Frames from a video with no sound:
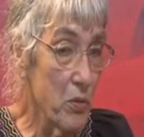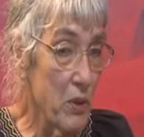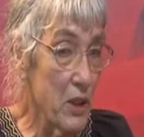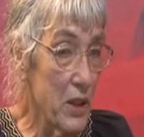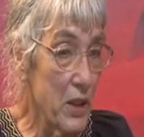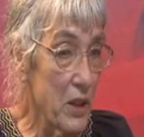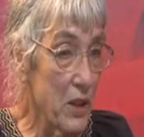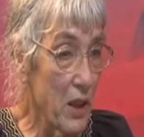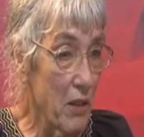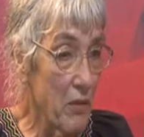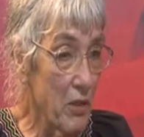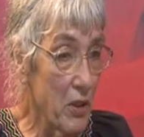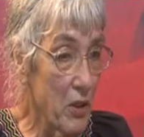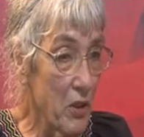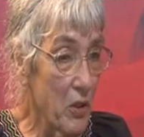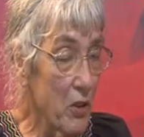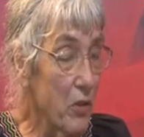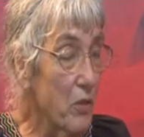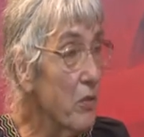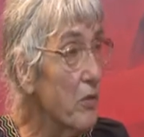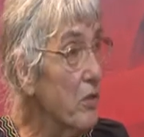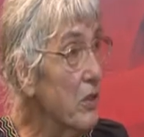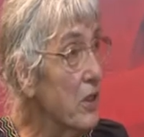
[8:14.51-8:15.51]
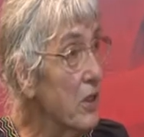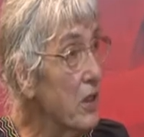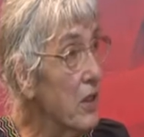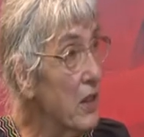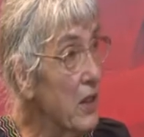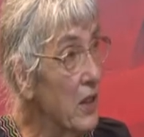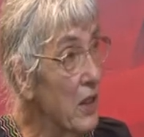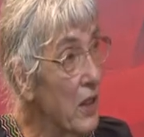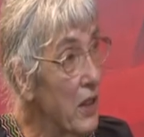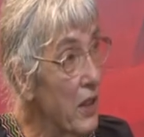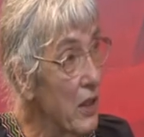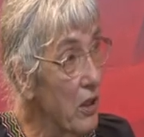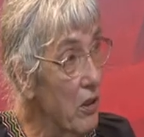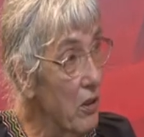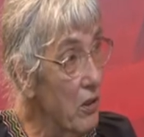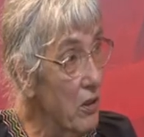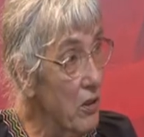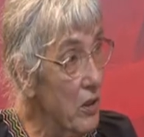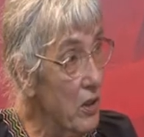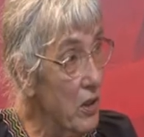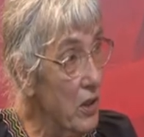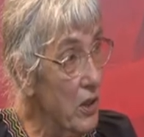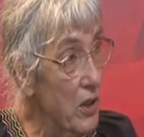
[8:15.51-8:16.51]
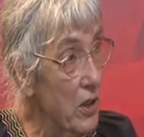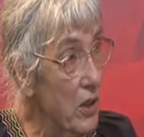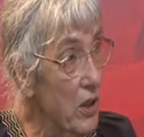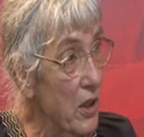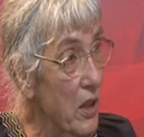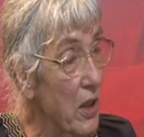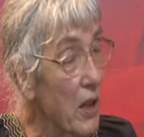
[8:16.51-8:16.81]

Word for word: is have a conference in Lagos